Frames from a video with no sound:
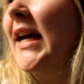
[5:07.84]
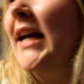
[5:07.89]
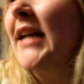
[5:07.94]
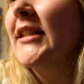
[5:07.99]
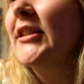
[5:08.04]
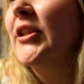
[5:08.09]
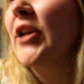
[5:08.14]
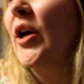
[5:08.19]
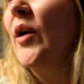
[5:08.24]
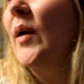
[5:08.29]

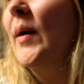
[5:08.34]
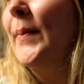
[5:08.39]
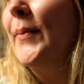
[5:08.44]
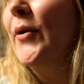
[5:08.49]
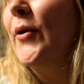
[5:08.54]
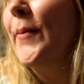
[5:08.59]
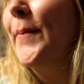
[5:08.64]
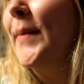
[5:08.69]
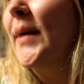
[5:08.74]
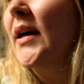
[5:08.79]
had to go and
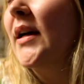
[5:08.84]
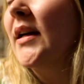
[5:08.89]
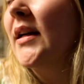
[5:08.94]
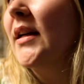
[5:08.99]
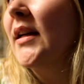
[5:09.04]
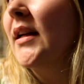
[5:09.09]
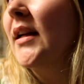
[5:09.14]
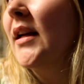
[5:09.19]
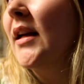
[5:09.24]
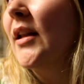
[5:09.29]
put
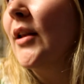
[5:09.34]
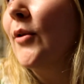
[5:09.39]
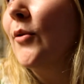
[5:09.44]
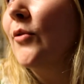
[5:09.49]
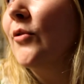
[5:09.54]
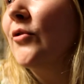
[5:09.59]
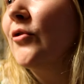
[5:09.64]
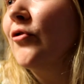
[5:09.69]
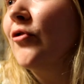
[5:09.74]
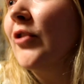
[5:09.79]
my
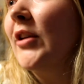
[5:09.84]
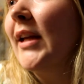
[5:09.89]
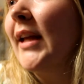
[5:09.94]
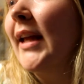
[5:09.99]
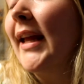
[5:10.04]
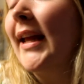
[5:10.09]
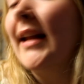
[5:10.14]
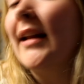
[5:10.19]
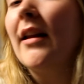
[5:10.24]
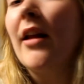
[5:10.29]
laundry
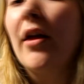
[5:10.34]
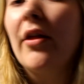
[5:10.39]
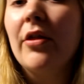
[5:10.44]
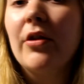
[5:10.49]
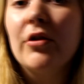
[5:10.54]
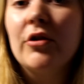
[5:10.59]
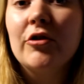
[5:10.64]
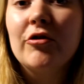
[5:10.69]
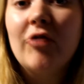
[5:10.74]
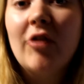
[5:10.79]
in
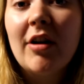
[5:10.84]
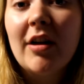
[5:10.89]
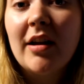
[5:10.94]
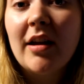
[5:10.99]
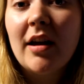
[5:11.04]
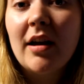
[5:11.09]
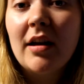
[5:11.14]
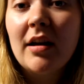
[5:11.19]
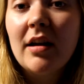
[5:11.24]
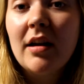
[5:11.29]
the
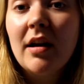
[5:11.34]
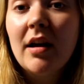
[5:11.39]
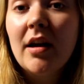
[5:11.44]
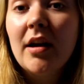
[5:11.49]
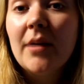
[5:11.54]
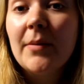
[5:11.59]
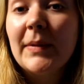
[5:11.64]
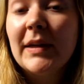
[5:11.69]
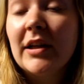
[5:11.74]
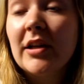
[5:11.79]
dryer
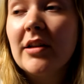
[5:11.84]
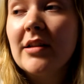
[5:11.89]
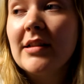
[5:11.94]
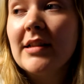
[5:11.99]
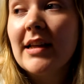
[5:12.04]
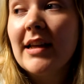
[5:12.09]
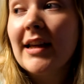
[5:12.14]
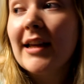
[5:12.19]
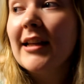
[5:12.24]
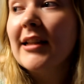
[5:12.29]

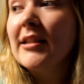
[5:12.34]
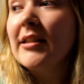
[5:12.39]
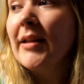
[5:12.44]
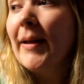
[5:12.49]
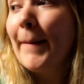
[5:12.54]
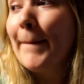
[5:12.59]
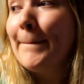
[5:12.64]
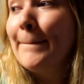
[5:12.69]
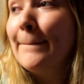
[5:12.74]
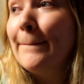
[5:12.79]
because it is
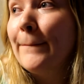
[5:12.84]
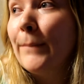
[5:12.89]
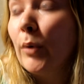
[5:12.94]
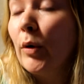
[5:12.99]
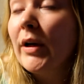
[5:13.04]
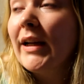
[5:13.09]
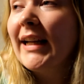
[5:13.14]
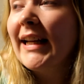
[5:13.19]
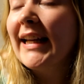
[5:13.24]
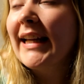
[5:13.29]

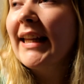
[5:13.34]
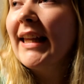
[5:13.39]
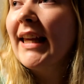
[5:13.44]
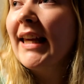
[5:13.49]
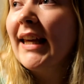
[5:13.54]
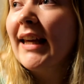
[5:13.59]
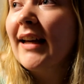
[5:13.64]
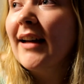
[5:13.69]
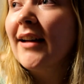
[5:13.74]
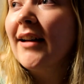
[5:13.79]
boiling
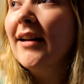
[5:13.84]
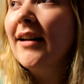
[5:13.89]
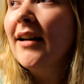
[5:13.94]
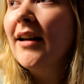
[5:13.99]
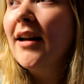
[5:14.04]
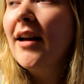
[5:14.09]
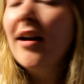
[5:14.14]
here.